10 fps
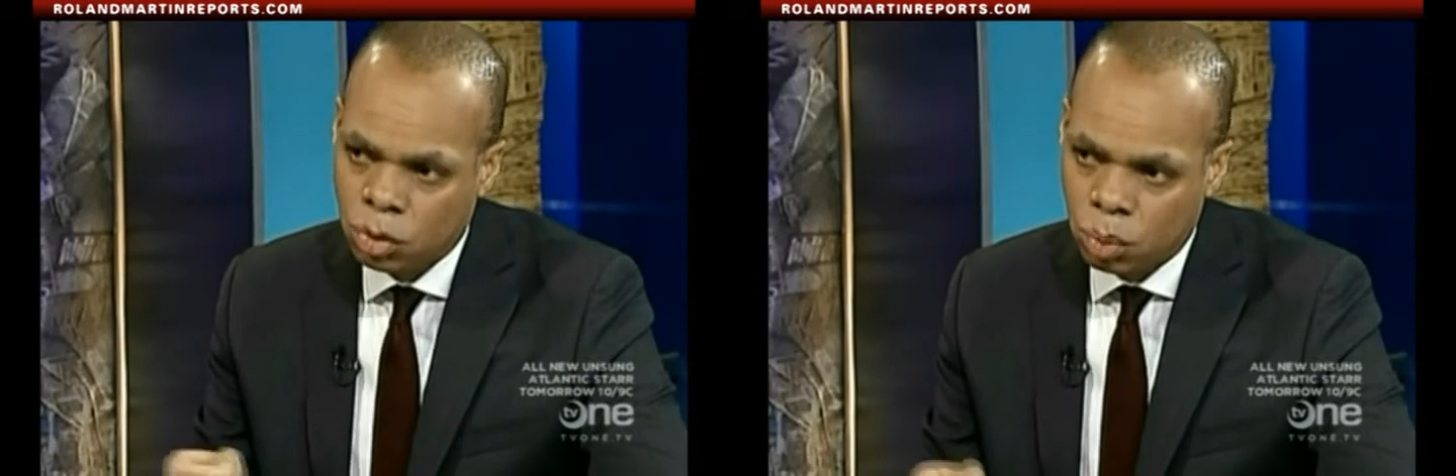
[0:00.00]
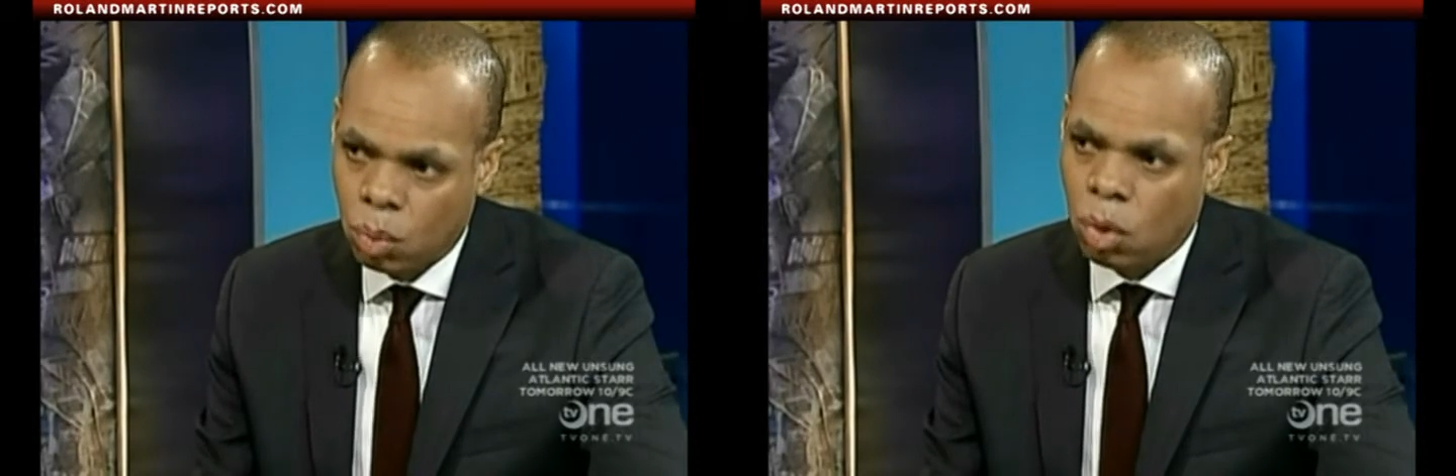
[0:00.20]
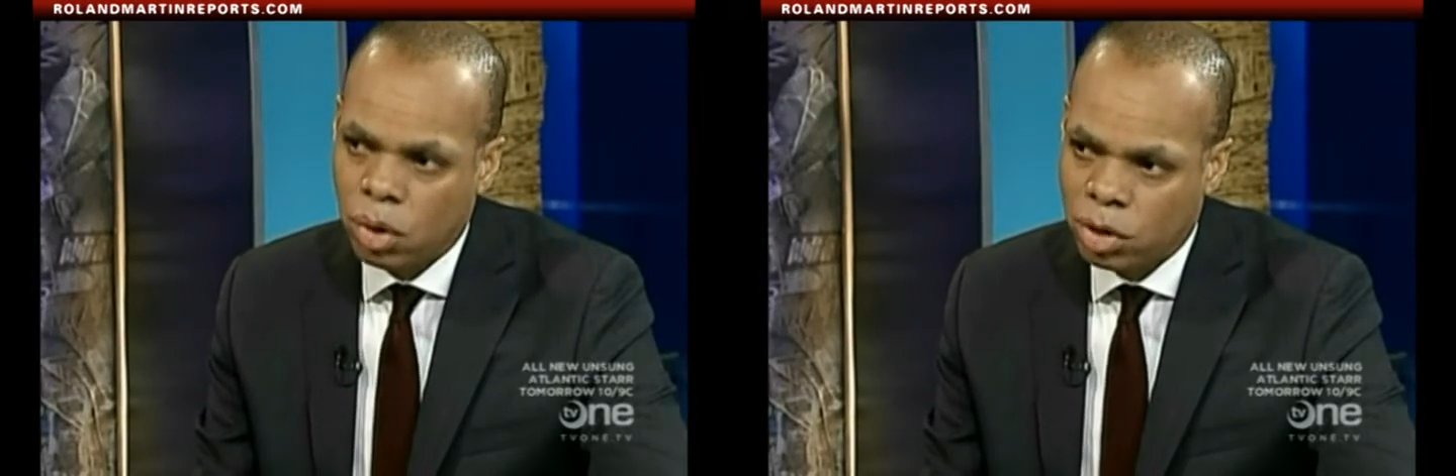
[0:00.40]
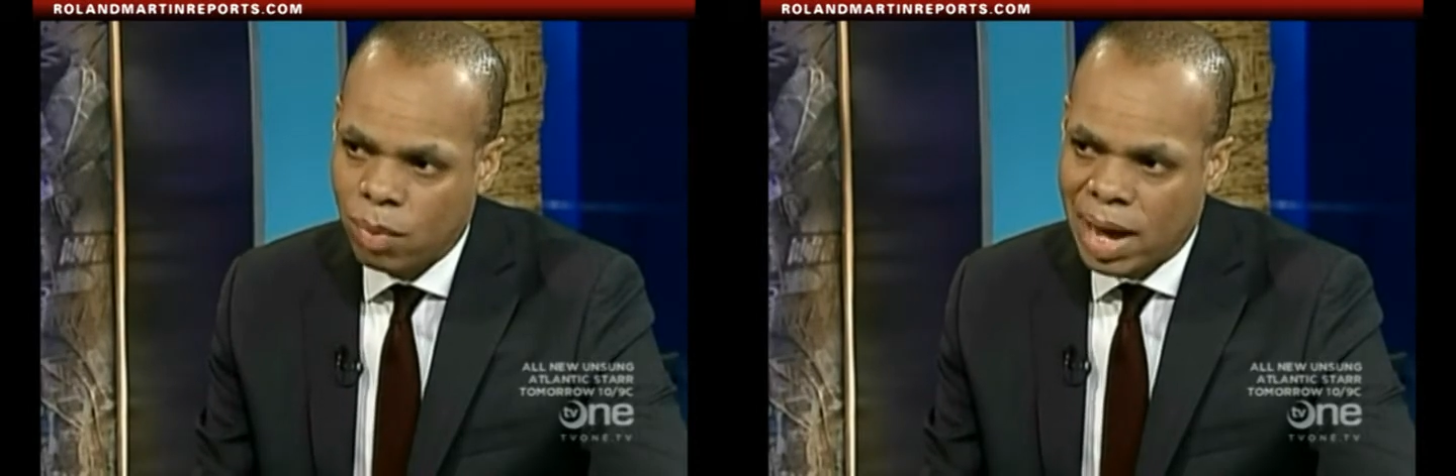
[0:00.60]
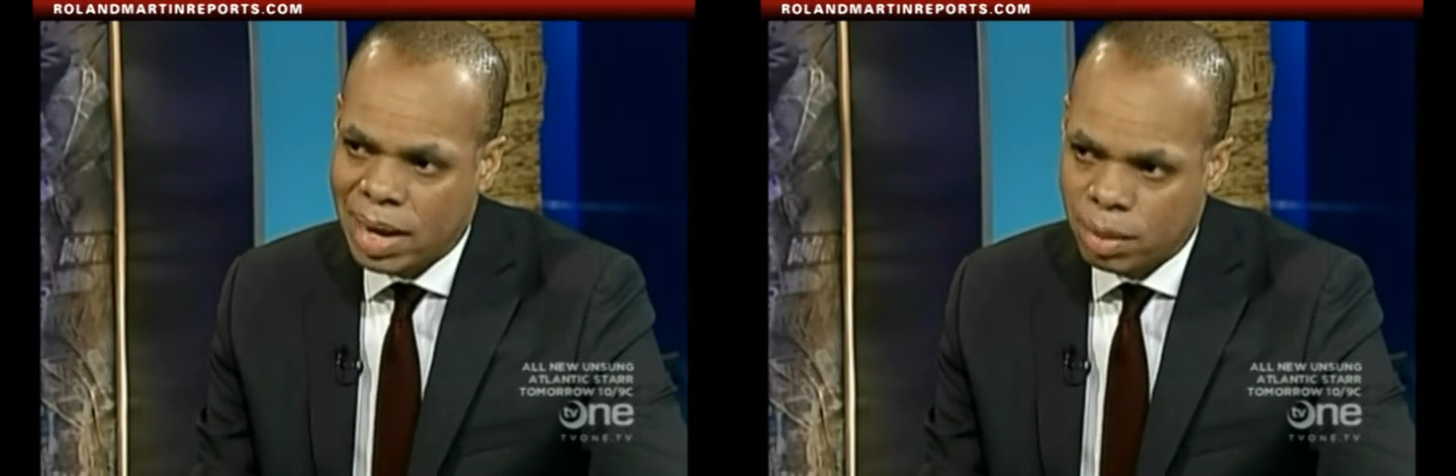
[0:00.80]
the war in
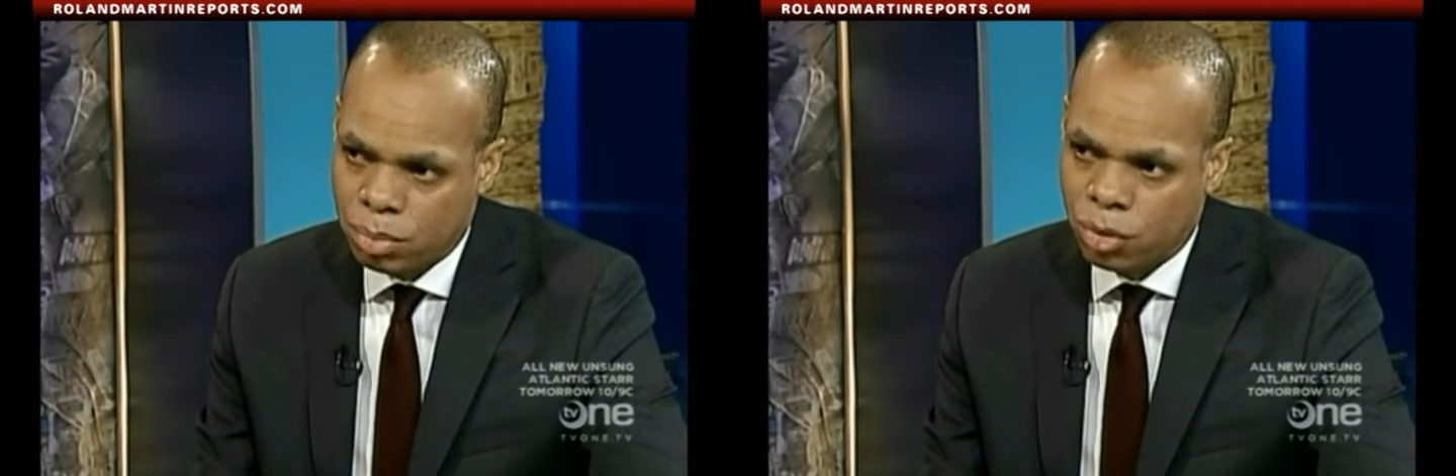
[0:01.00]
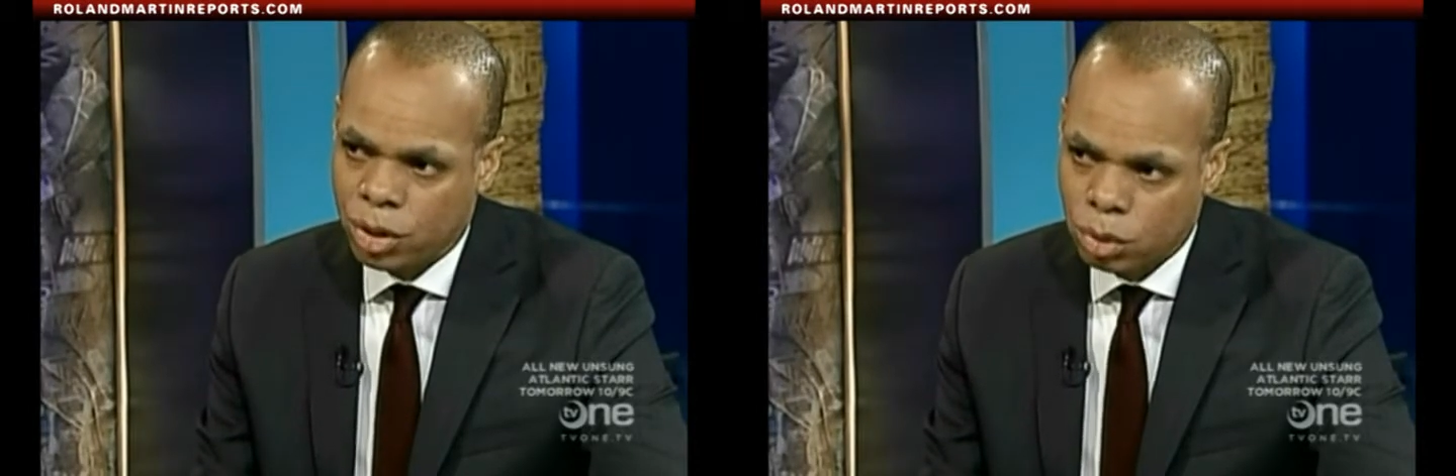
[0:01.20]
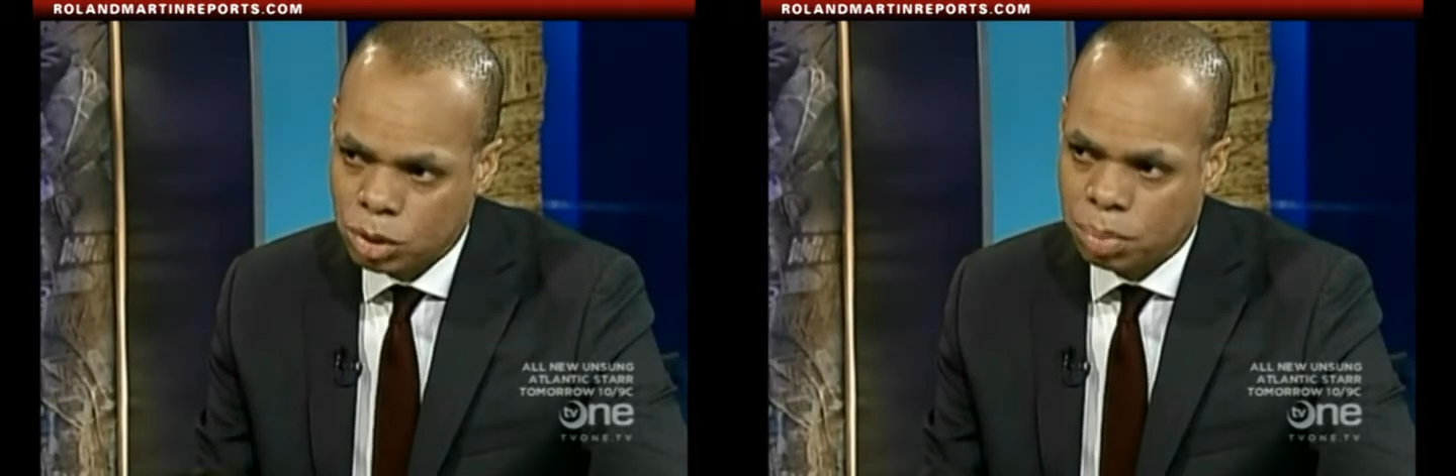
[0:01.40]
Iraq and bring those